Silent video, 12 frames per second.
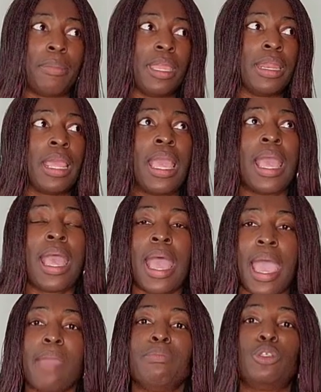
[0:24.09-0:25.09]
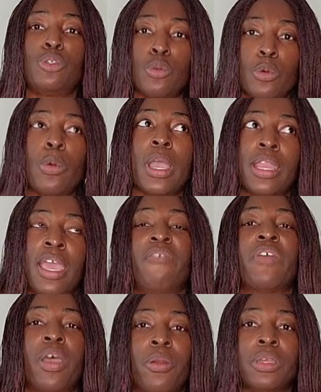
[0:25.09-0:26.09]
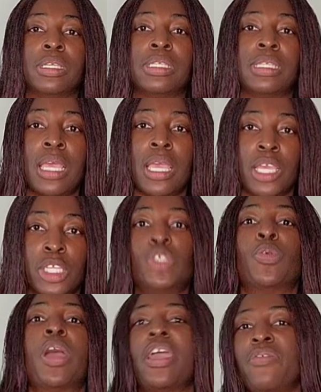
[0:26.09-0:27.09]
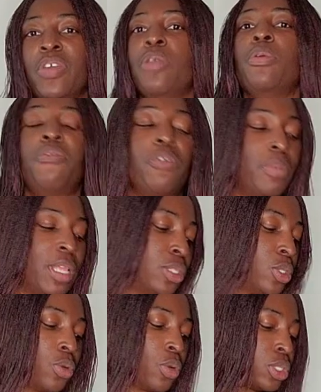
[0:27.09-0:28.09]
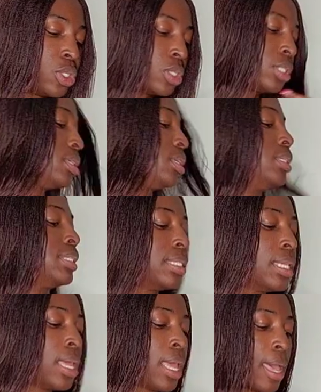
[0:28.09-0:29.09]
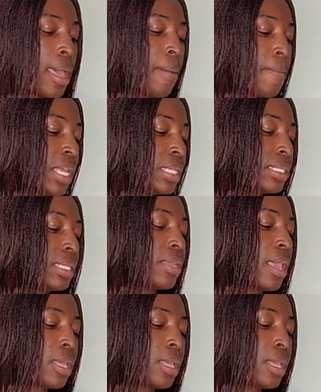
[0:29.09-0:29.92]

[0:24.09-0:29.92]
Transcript: I mean, I'm 2.5 hours drive away from that store. It's amazing.